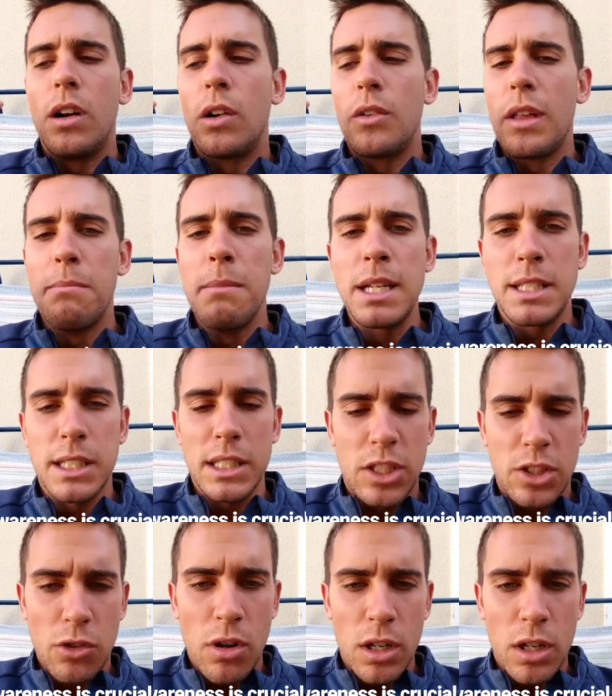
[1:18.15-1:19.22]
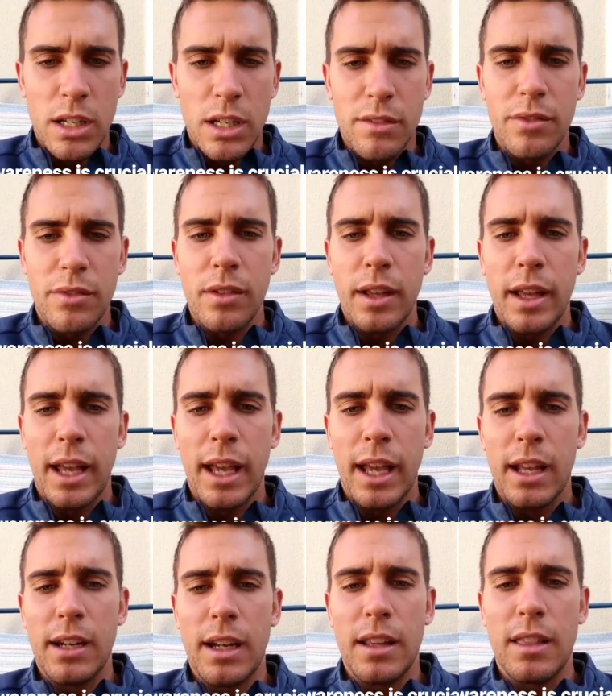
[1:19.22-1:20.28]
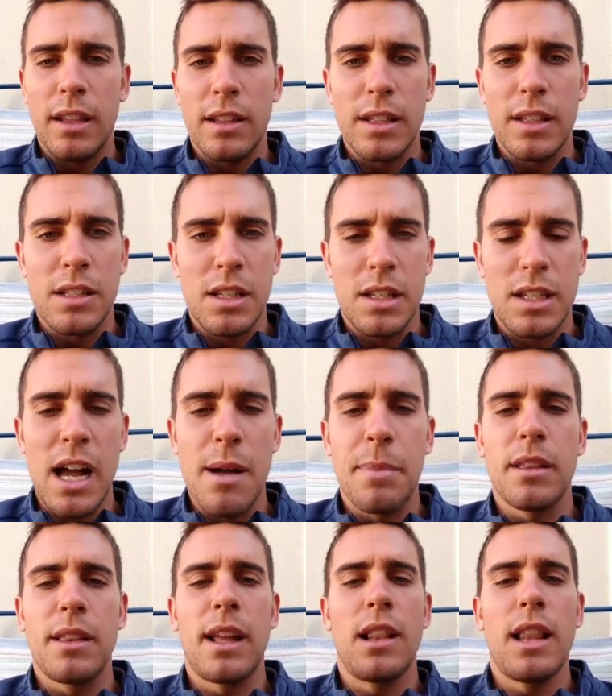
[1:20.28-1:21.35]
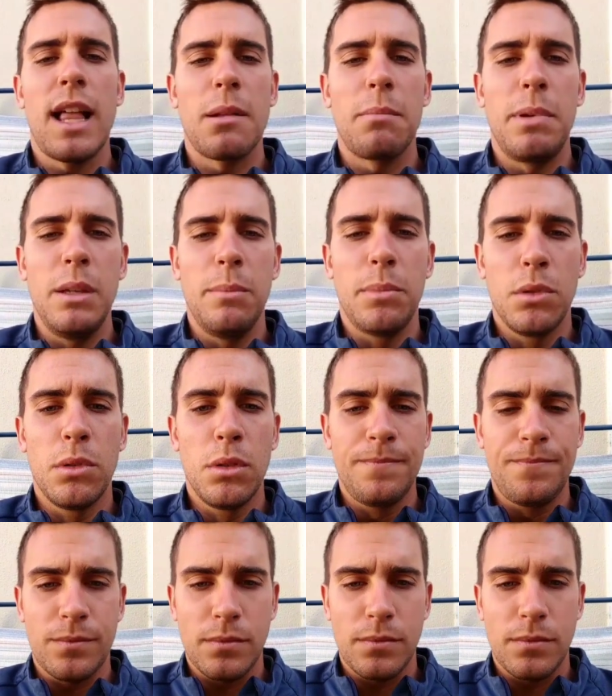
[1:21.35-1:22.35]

Are they mentally strong enough? And I think this is a topic that a lot of people